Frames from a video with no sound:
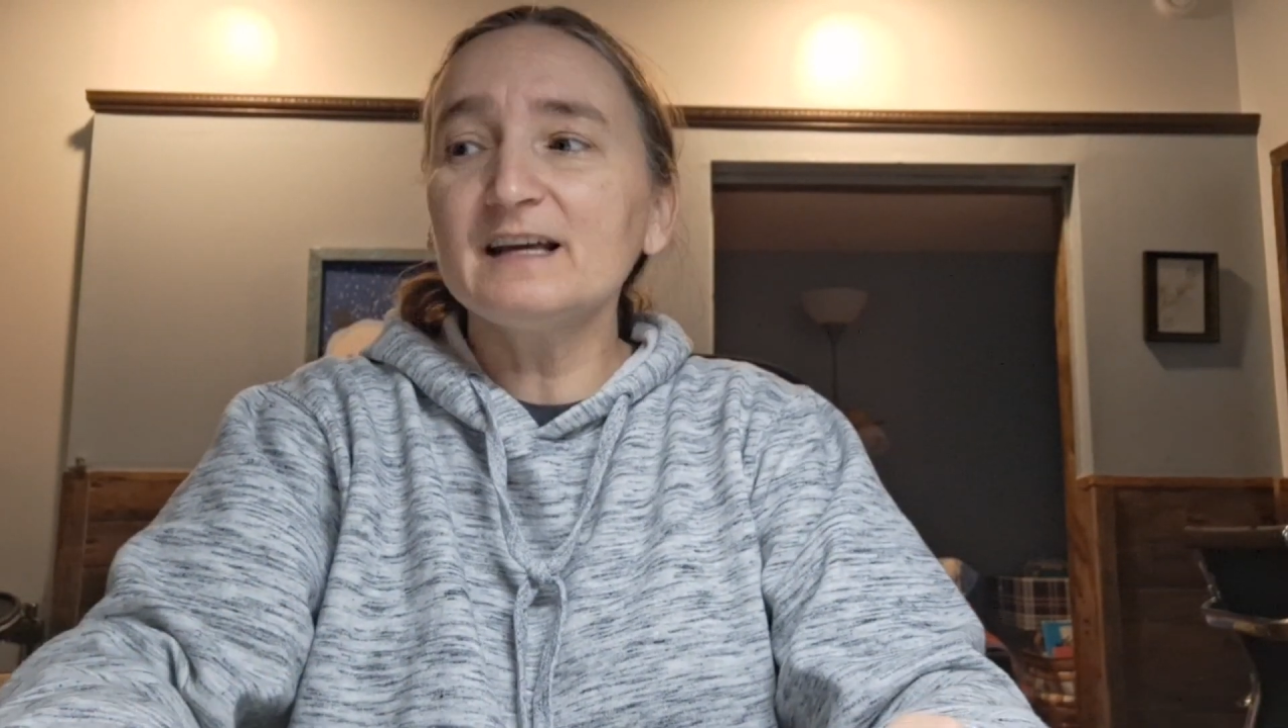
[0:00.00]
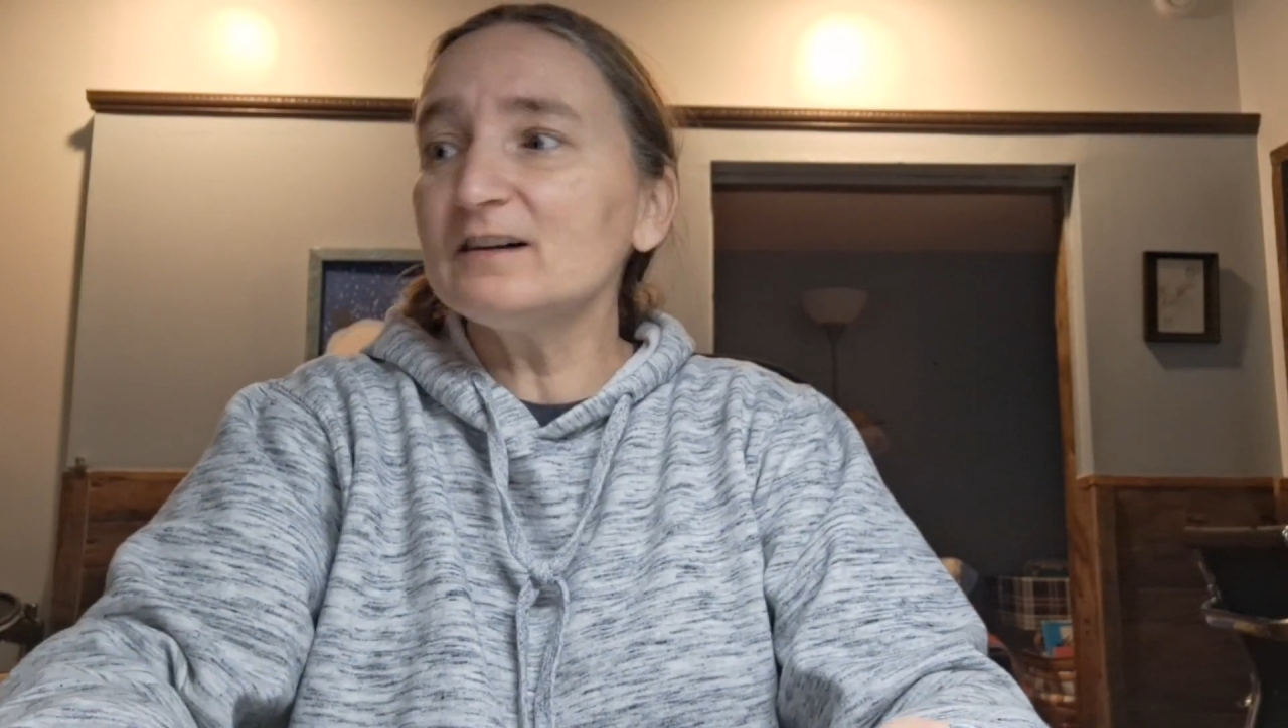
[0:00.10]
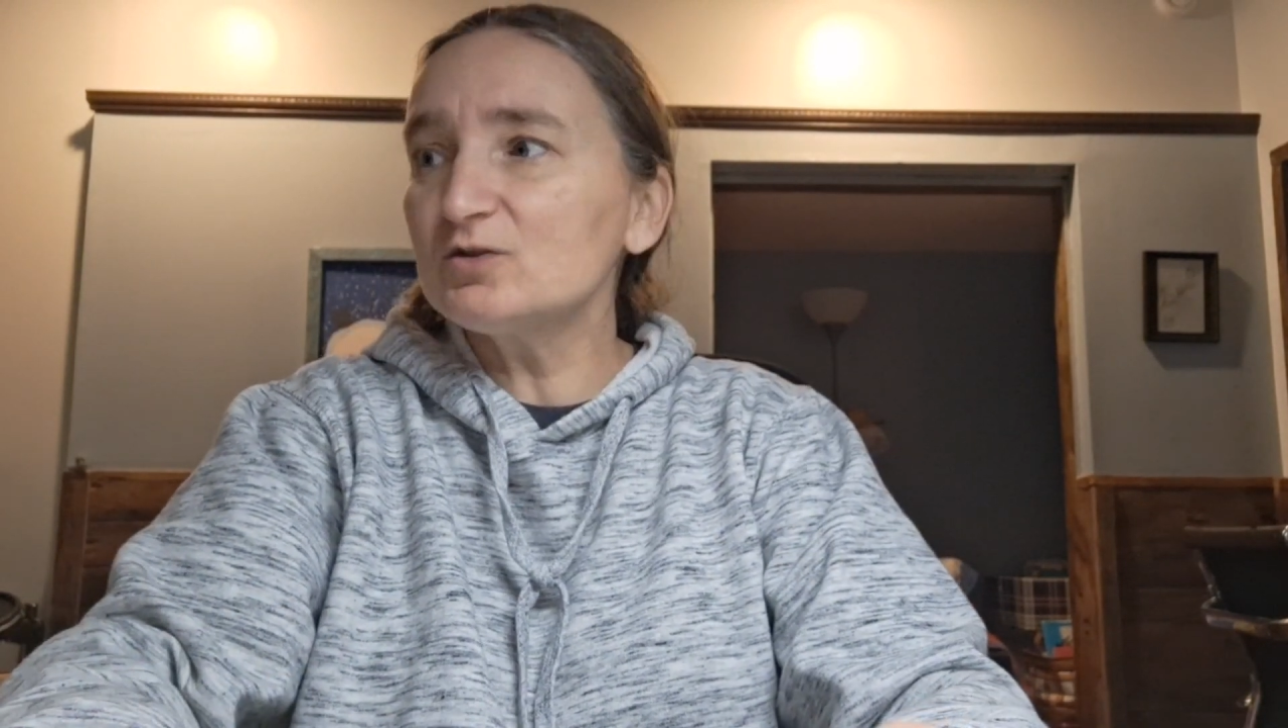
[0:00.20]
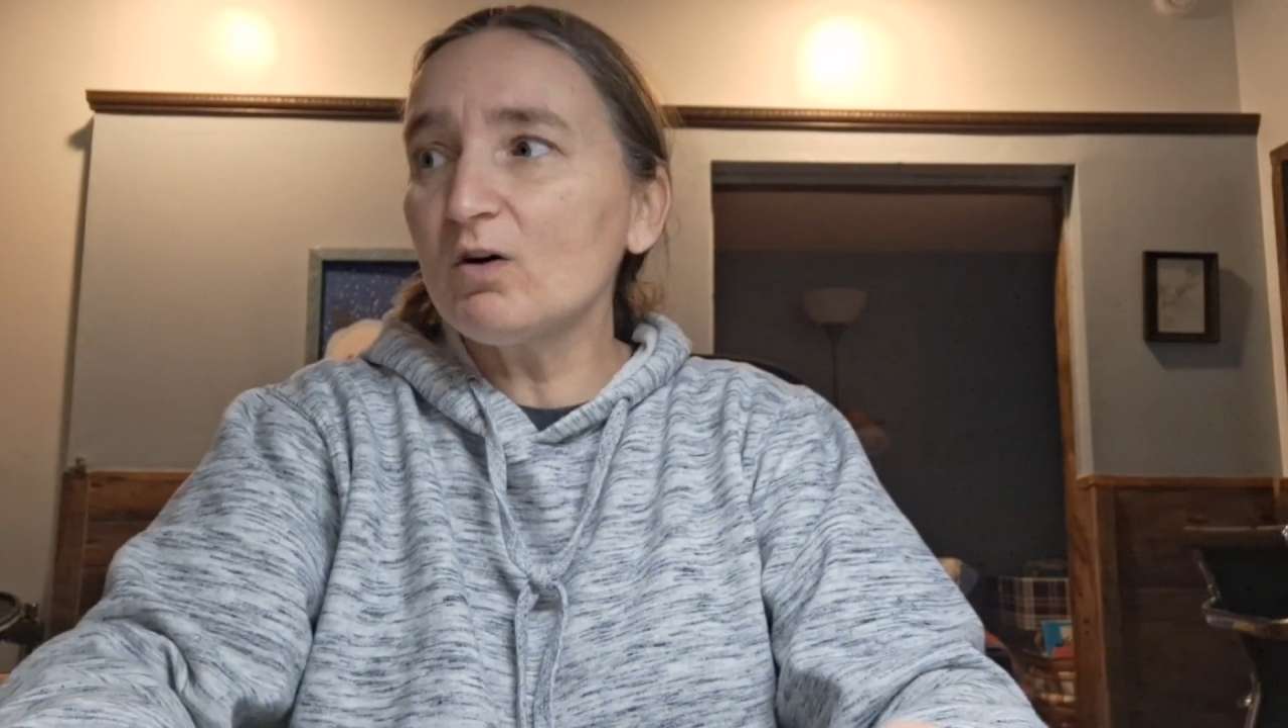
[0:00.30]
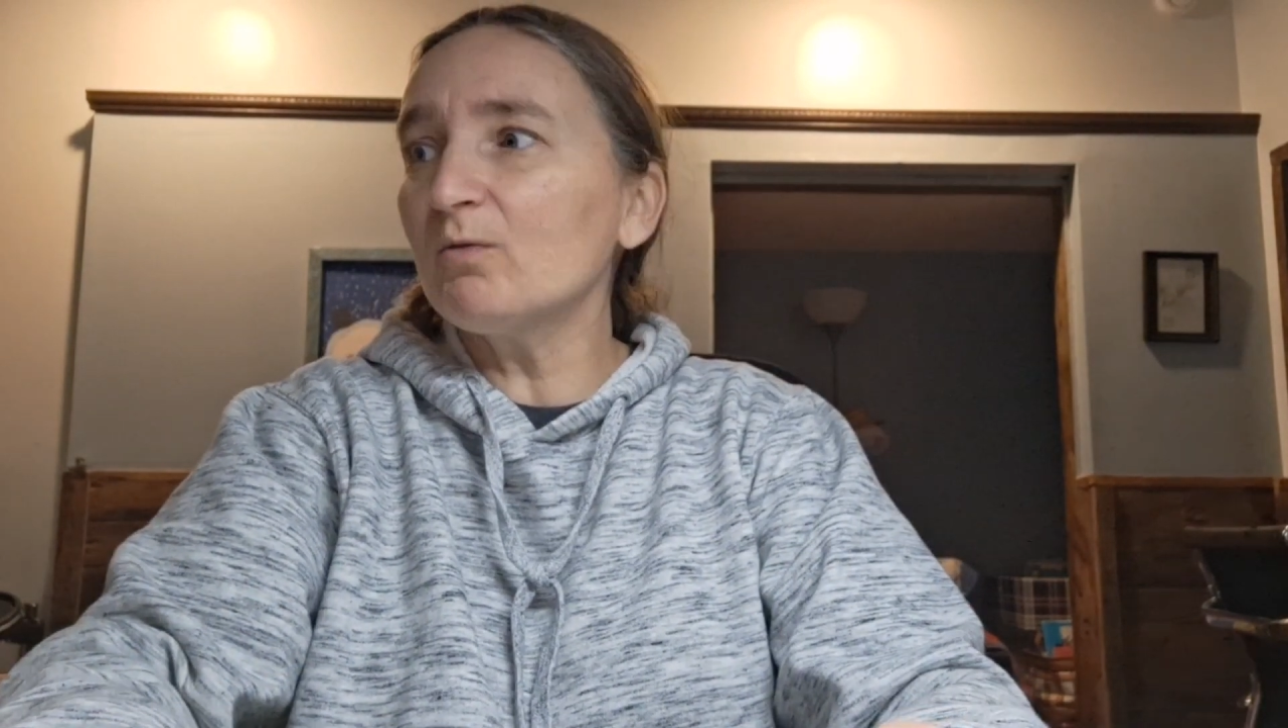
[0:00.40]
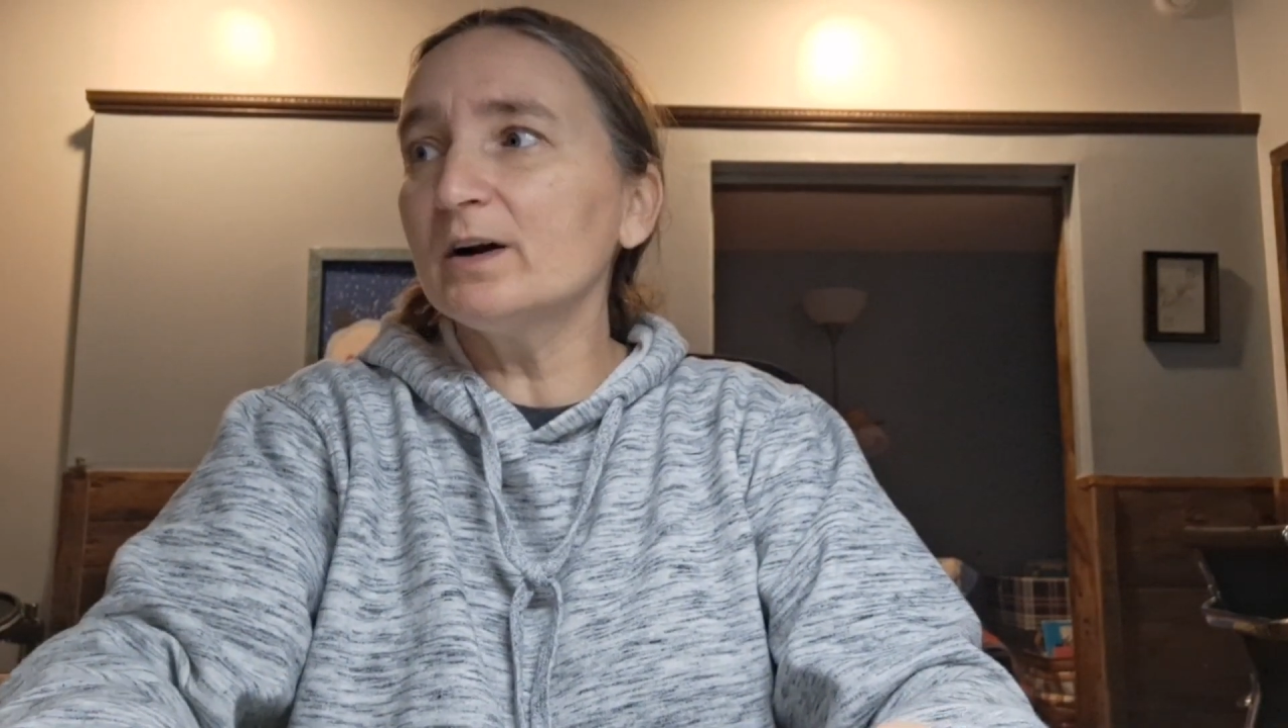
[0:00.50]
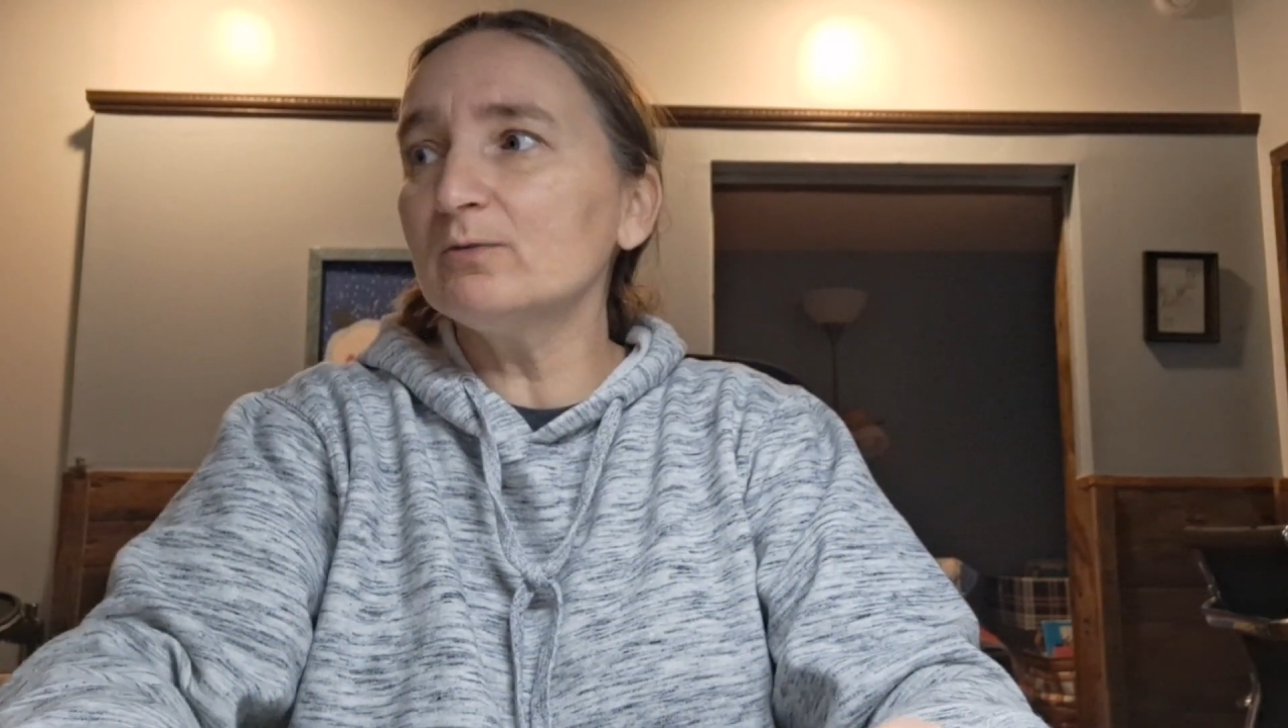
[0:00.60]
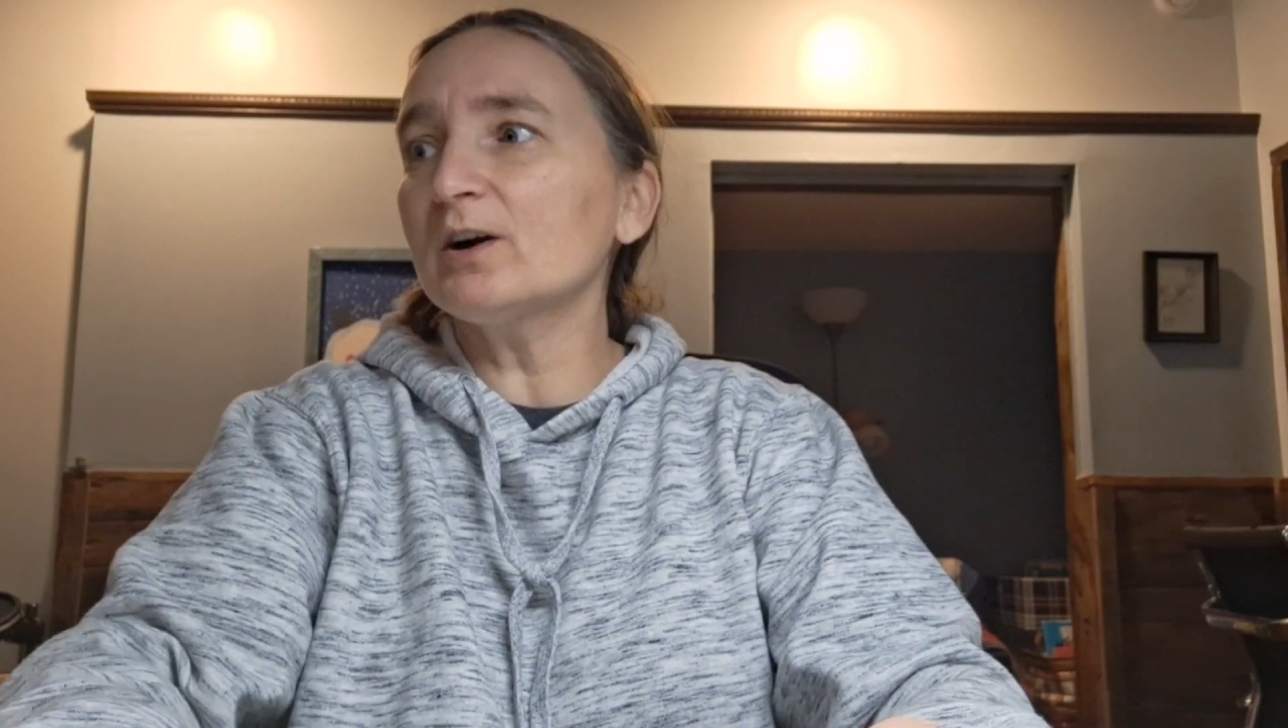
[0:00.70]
that's what we